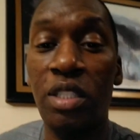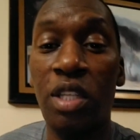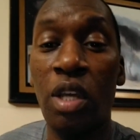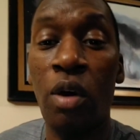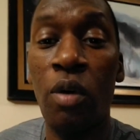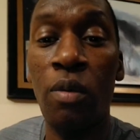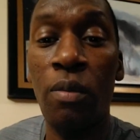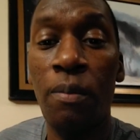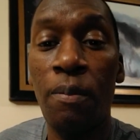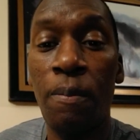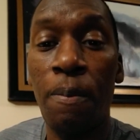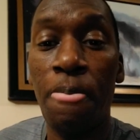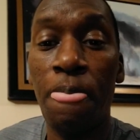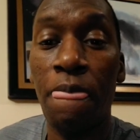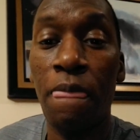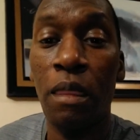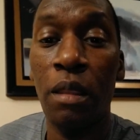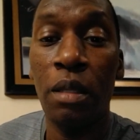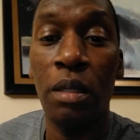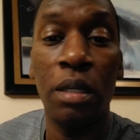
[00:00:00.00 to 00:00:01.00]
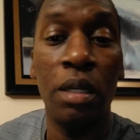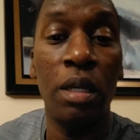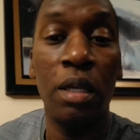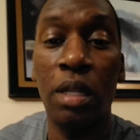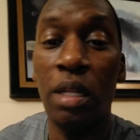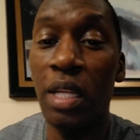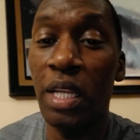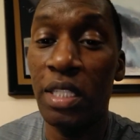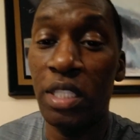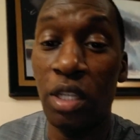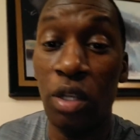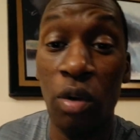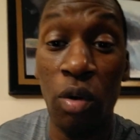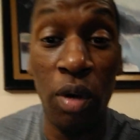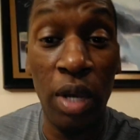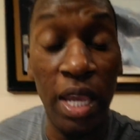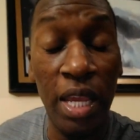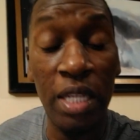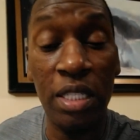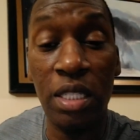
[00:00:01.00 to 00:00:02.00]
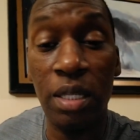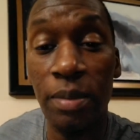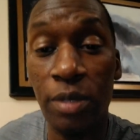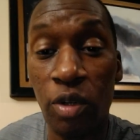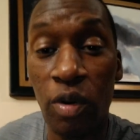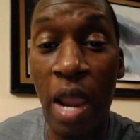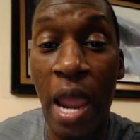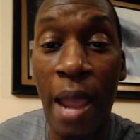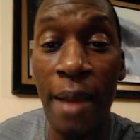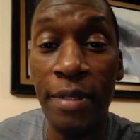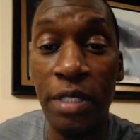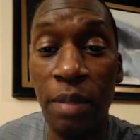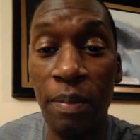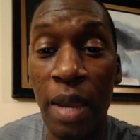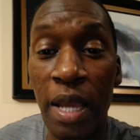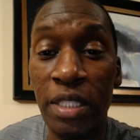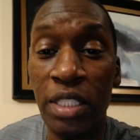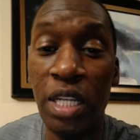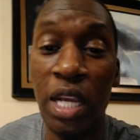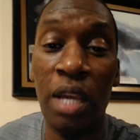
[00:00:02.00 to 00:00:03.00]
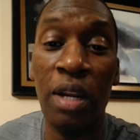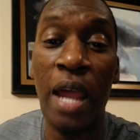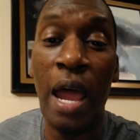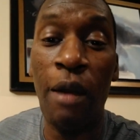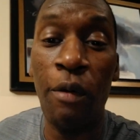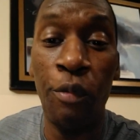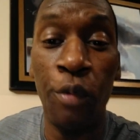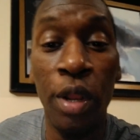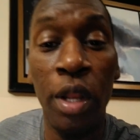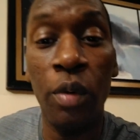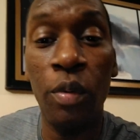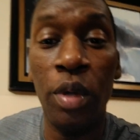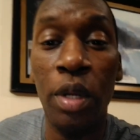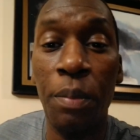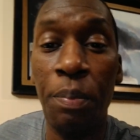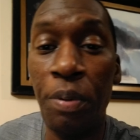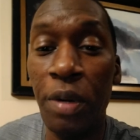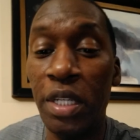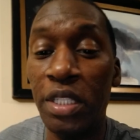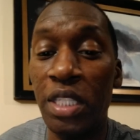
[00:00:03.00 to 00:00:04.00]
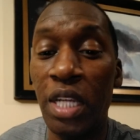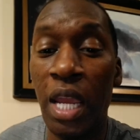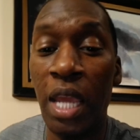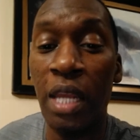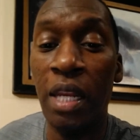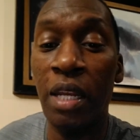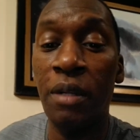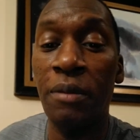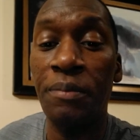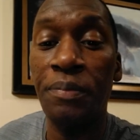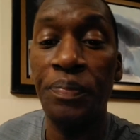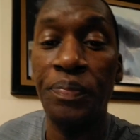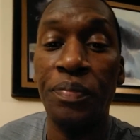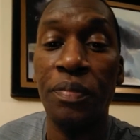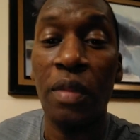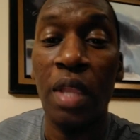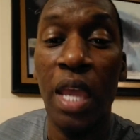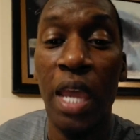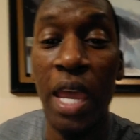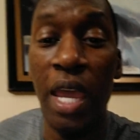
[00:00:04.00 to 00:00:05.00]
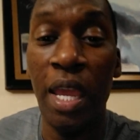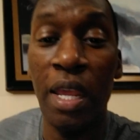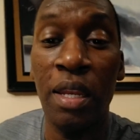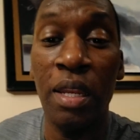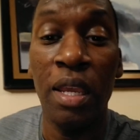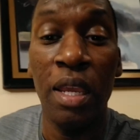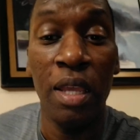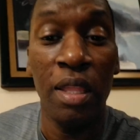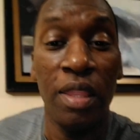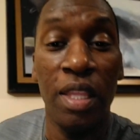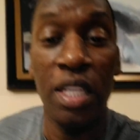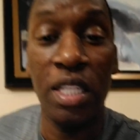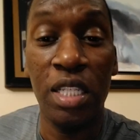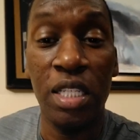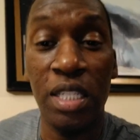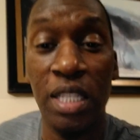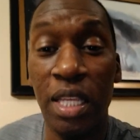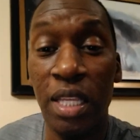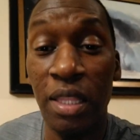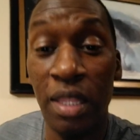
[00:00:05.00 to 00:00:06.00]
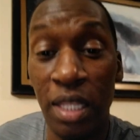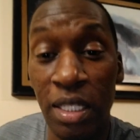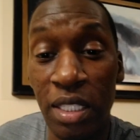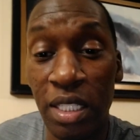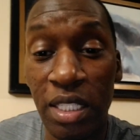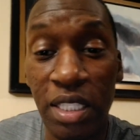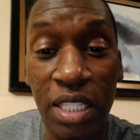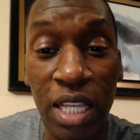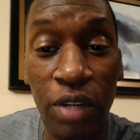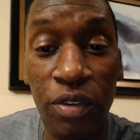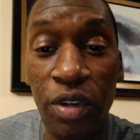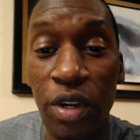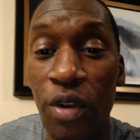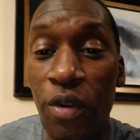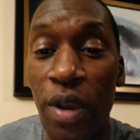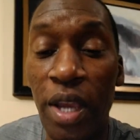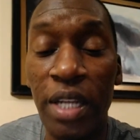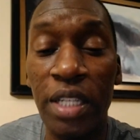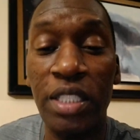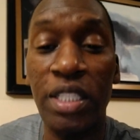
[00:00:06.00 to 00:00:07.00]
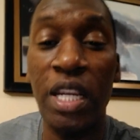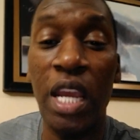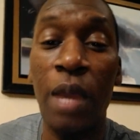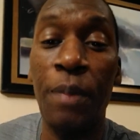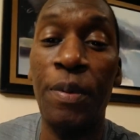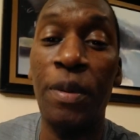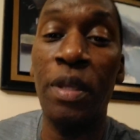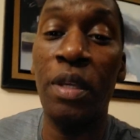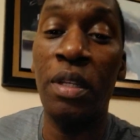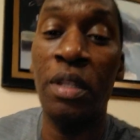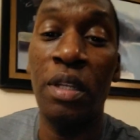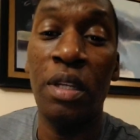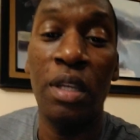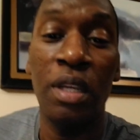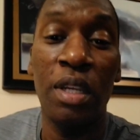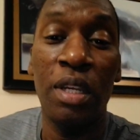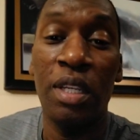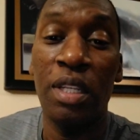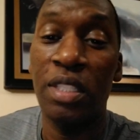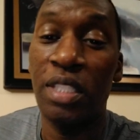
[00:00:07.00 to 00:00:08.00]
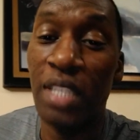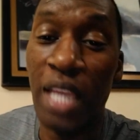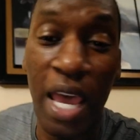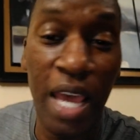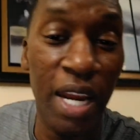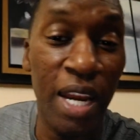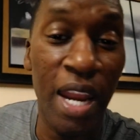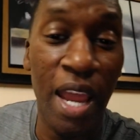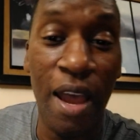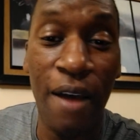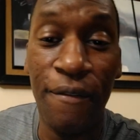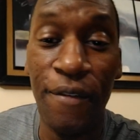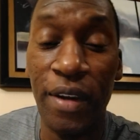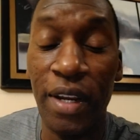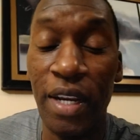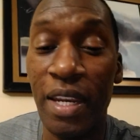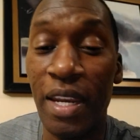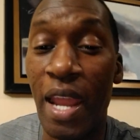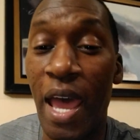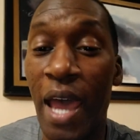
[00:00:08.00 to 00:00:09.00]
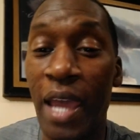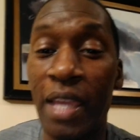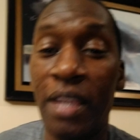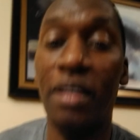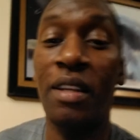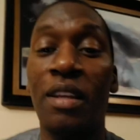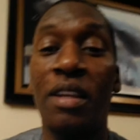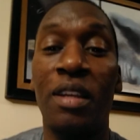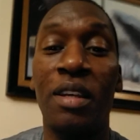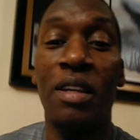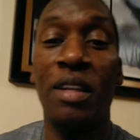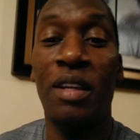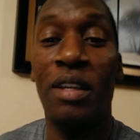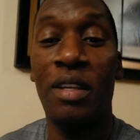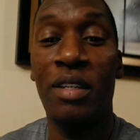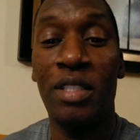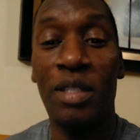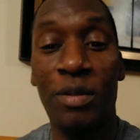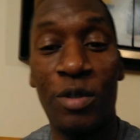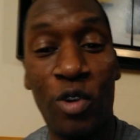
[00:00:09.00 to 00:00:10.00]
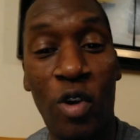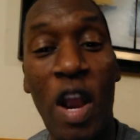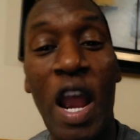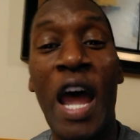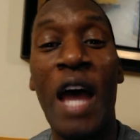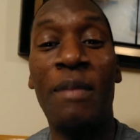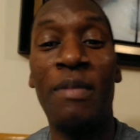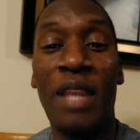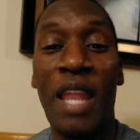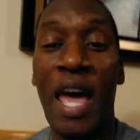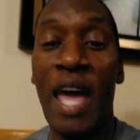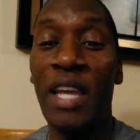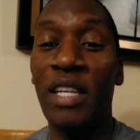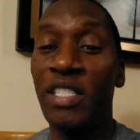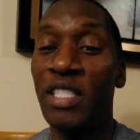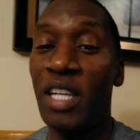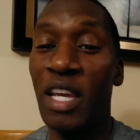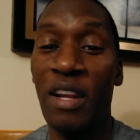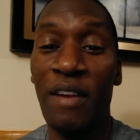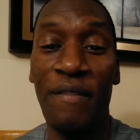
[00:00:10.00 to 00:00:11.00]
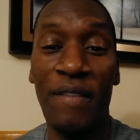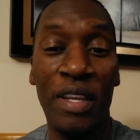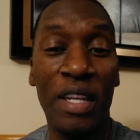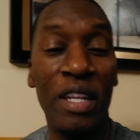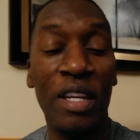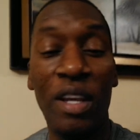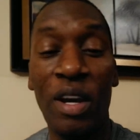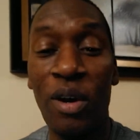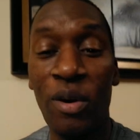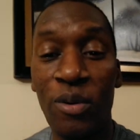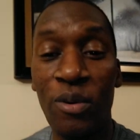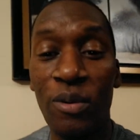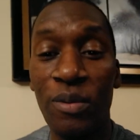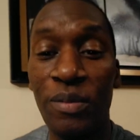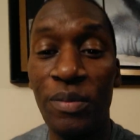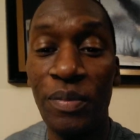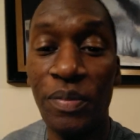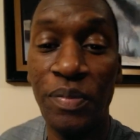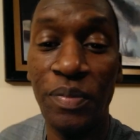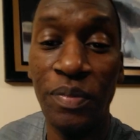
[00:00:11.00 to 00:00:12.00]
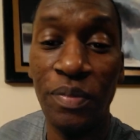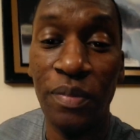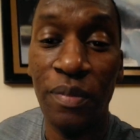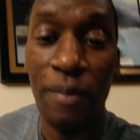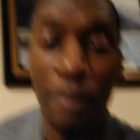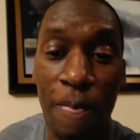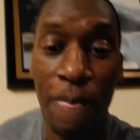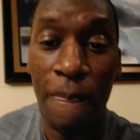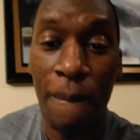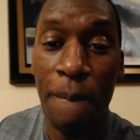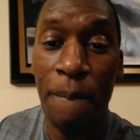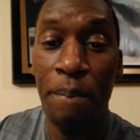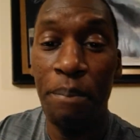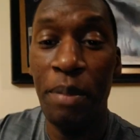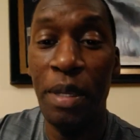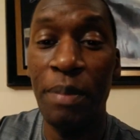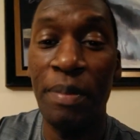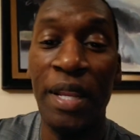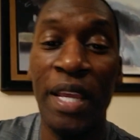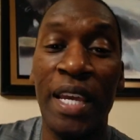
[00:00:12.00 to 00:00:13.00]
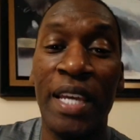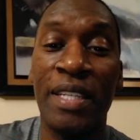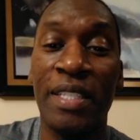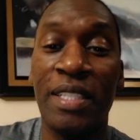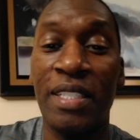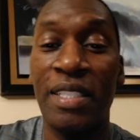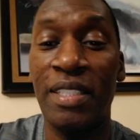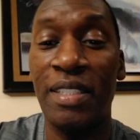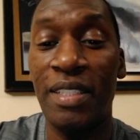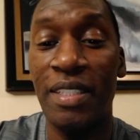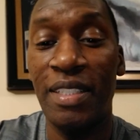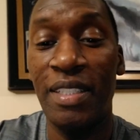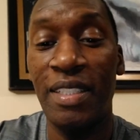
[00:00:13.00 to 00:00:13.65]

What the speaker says: So listen, go ahead and subscribe to my channel. I really would appreciate it. And this is Cedric the Credit Champion signing out for the night. Subscribe, like, share the video. Be blessed.